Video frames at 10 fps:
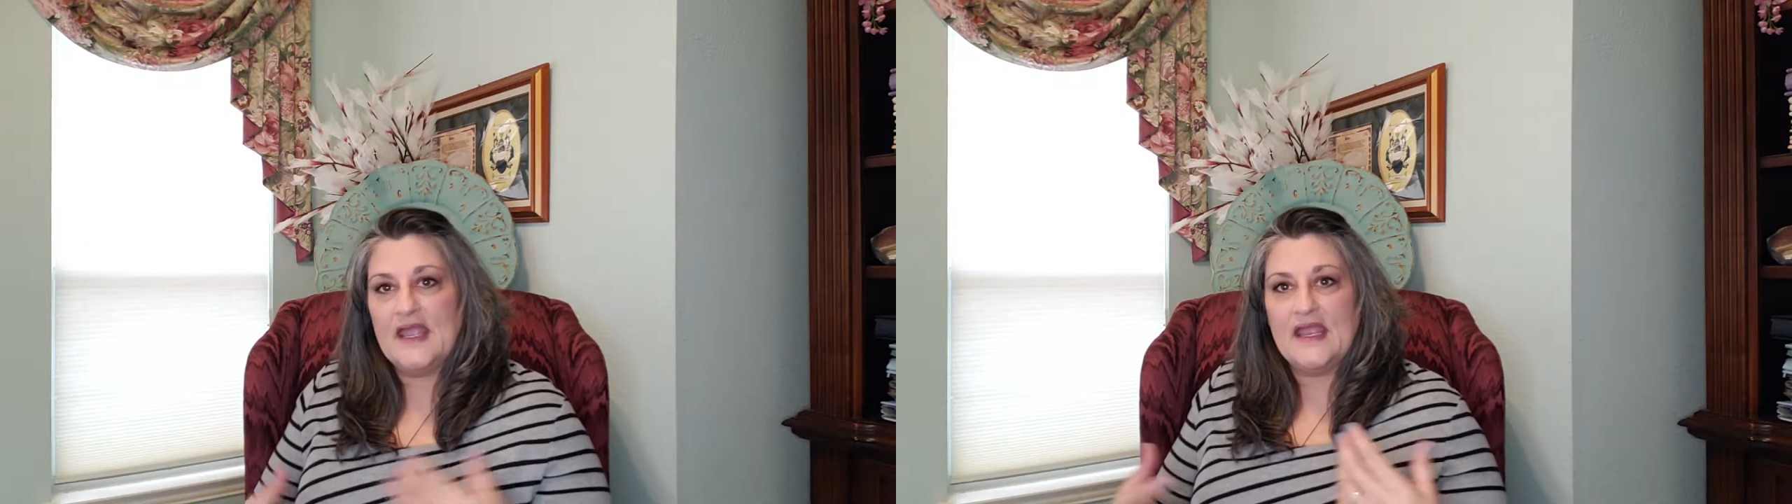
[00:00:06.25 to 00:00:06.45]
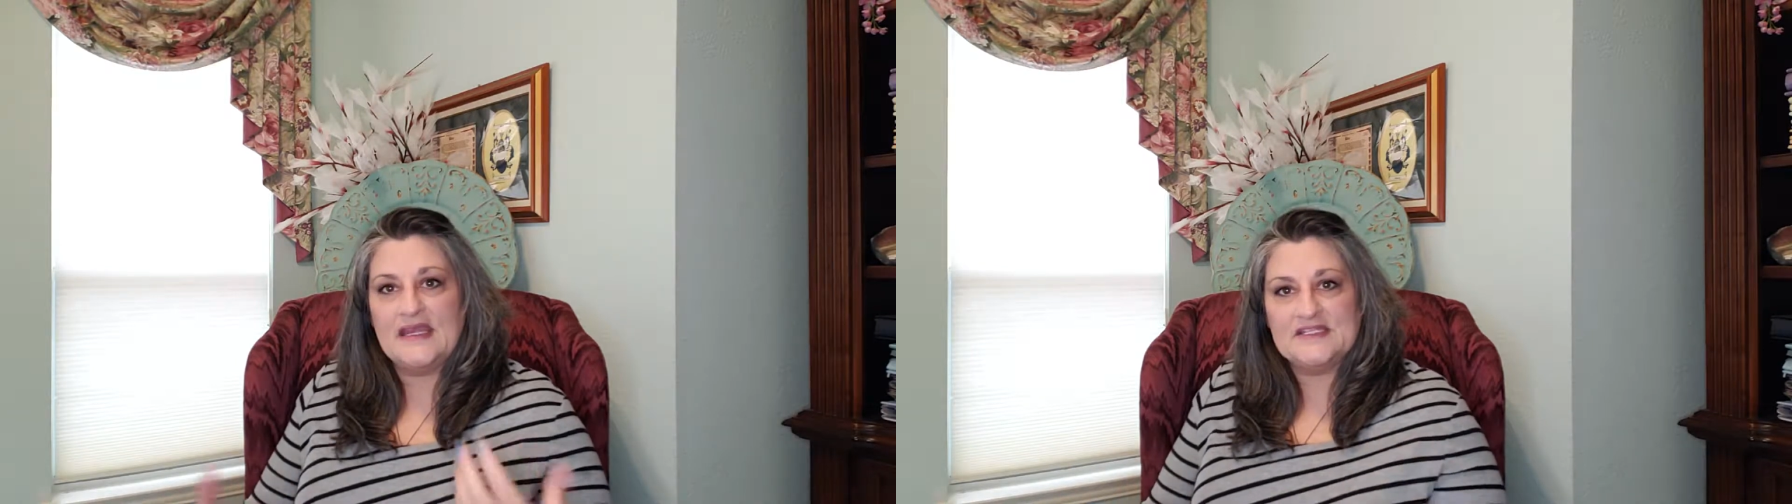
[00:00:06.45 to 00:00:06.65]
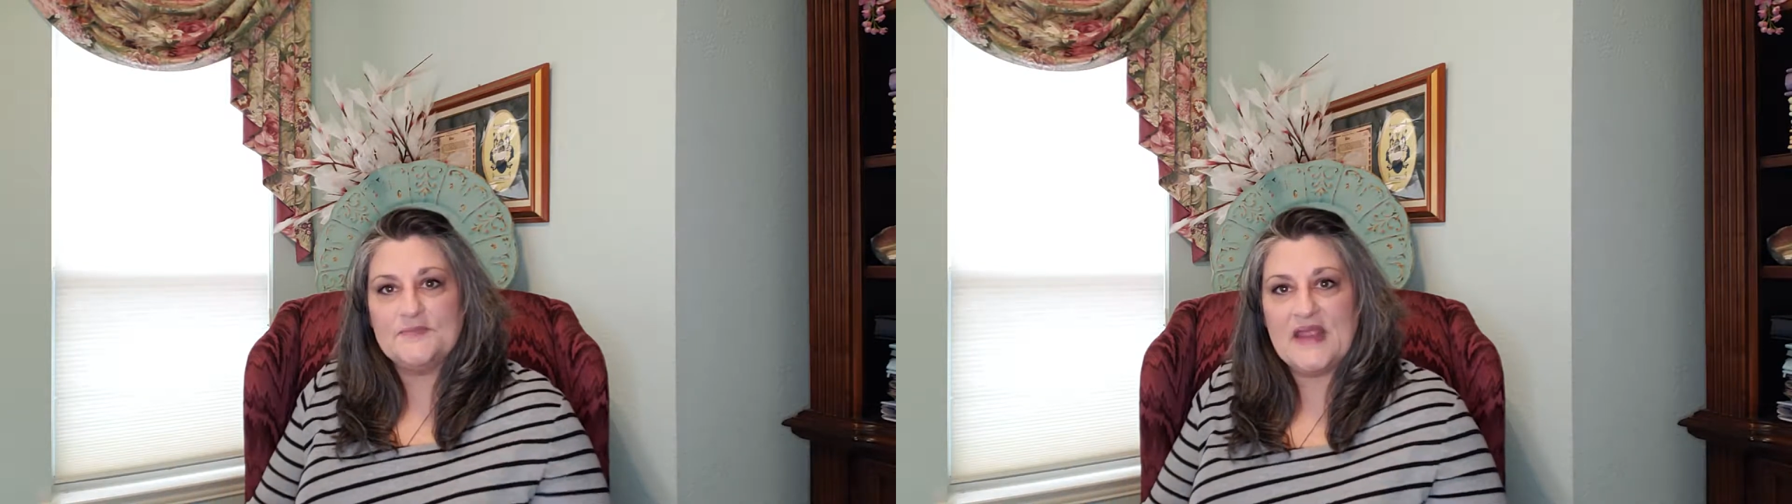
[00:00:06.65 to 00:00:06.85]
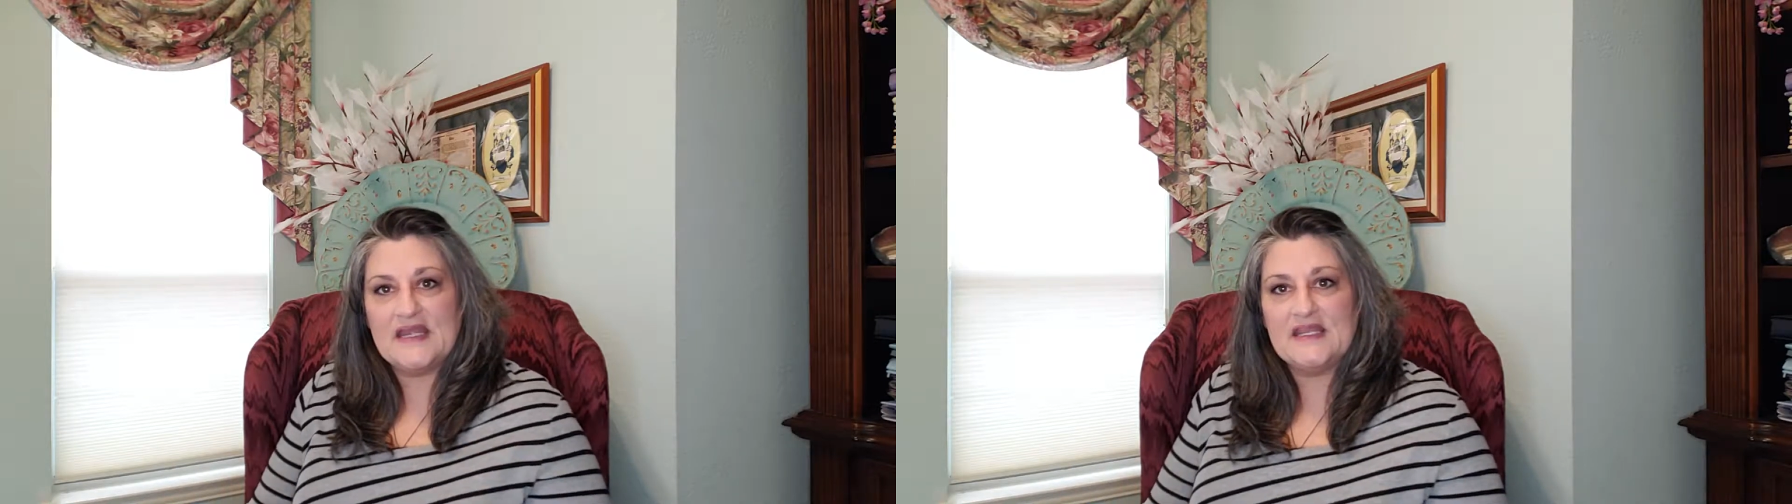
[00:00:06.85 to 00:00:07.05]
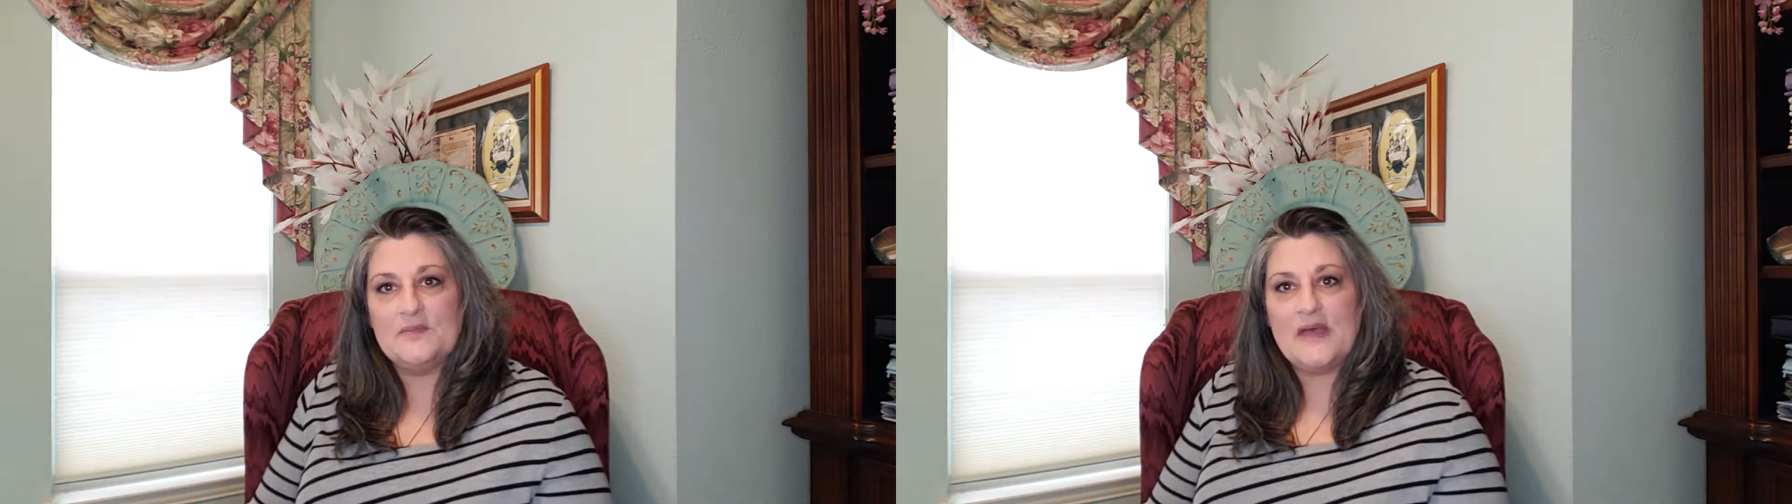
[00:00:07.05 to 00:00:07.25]
and it's
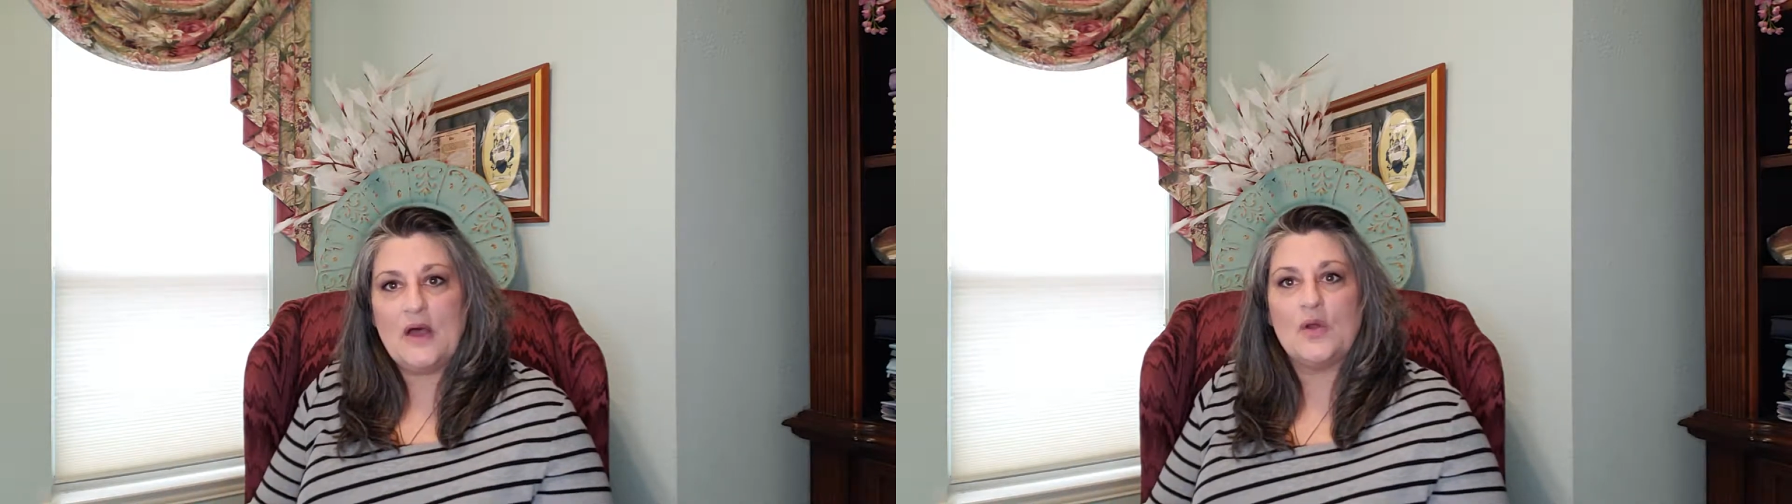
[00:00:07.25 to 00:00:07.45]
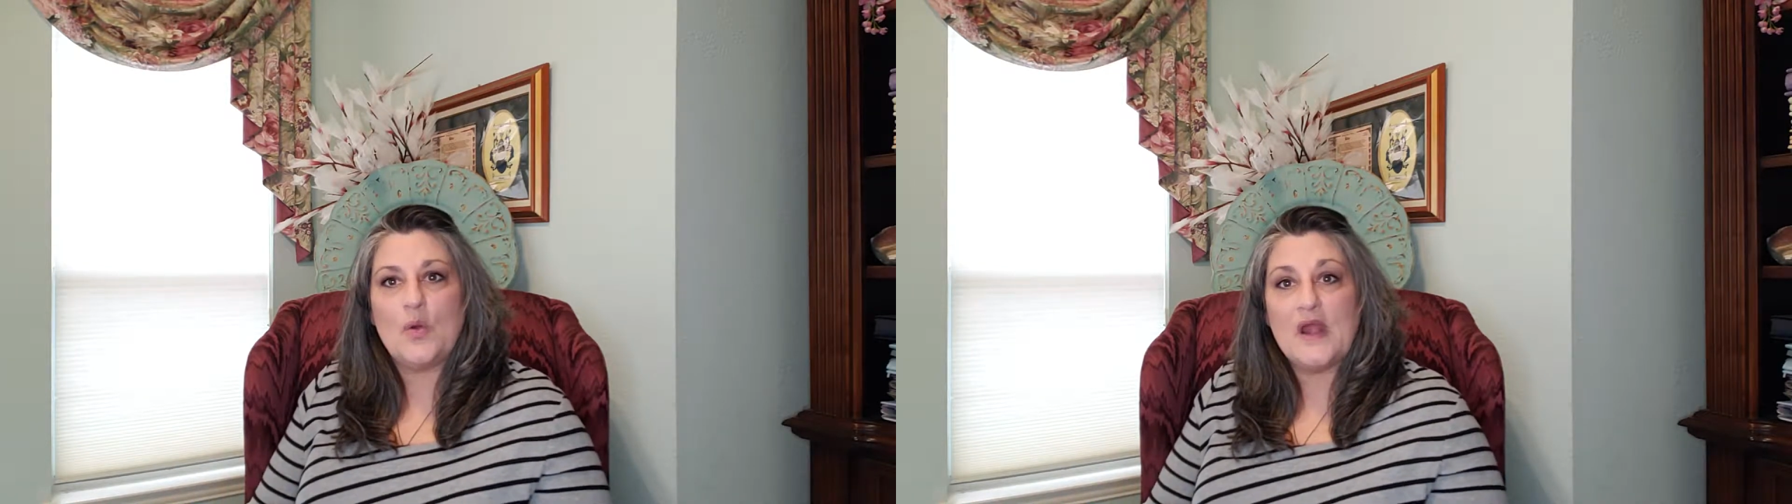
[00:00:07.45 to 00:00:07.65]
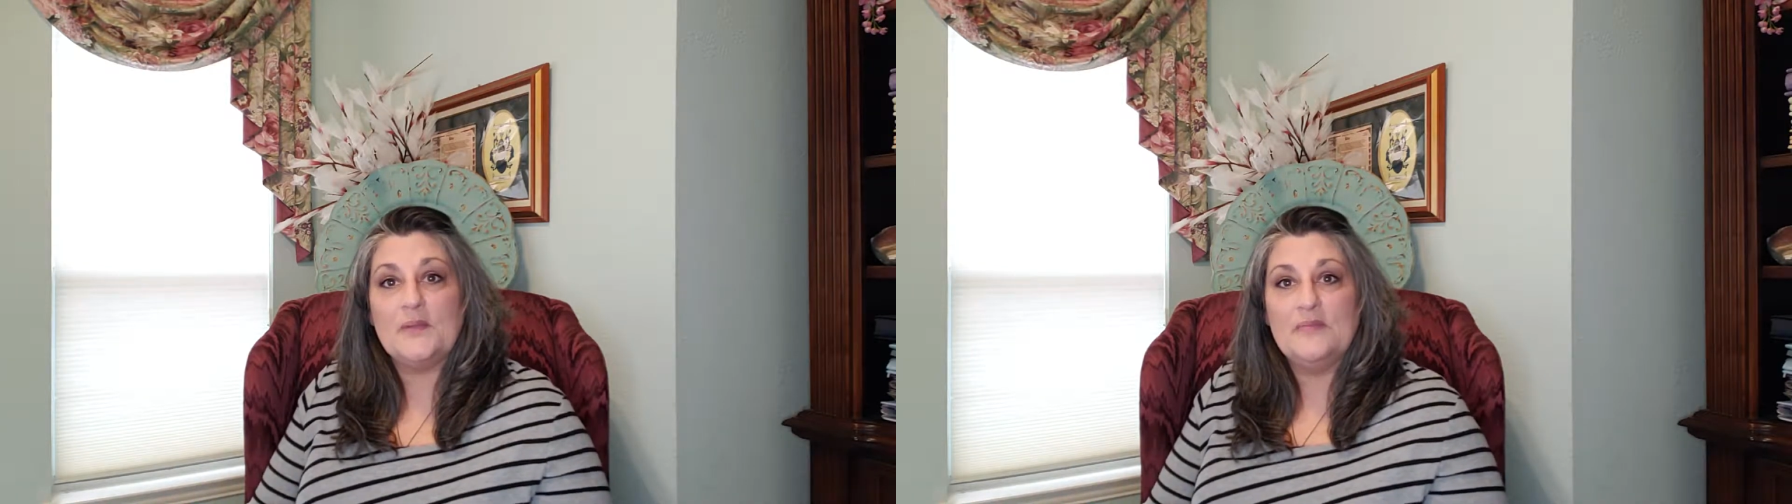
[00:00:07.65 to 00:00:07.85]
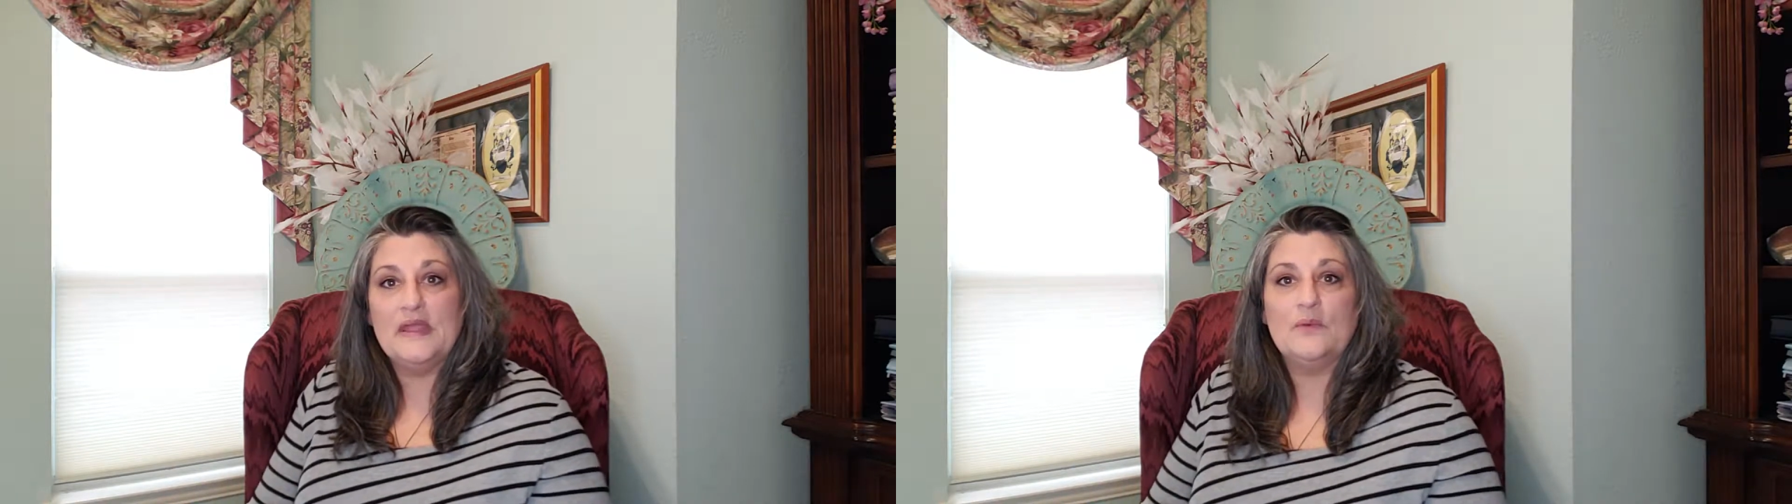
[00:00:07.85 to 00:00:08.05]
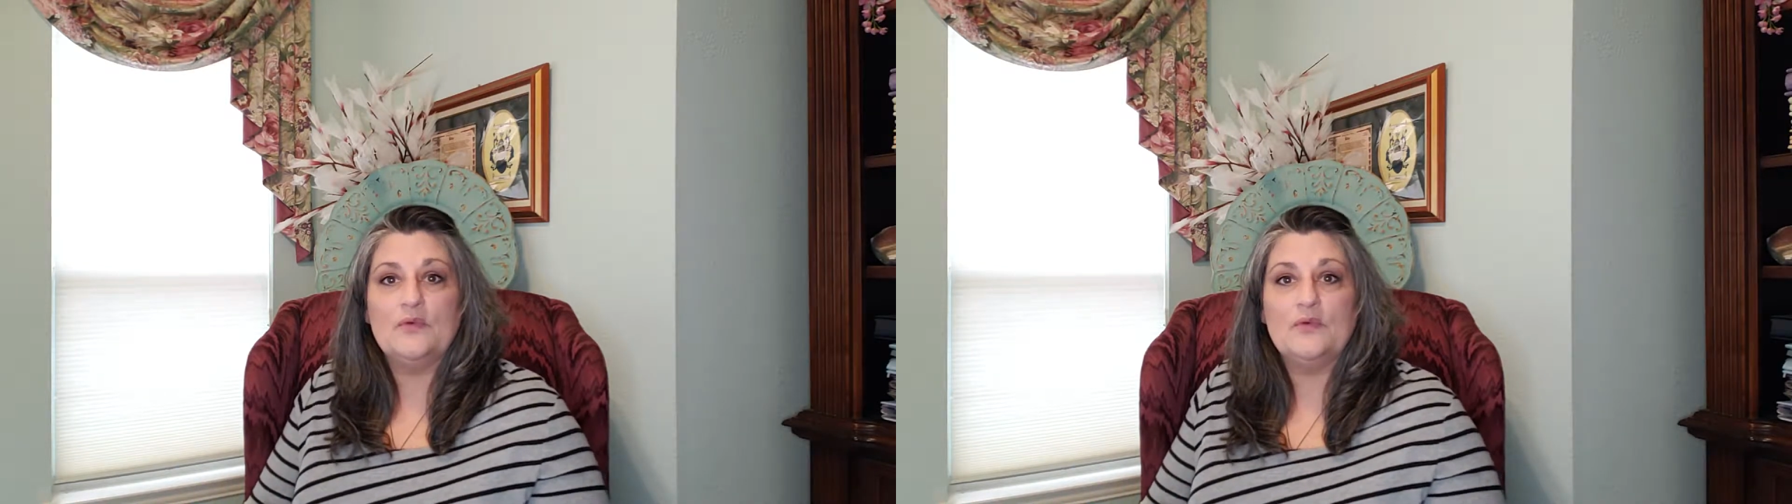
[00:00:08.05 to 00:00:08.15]
bandied about quite a bit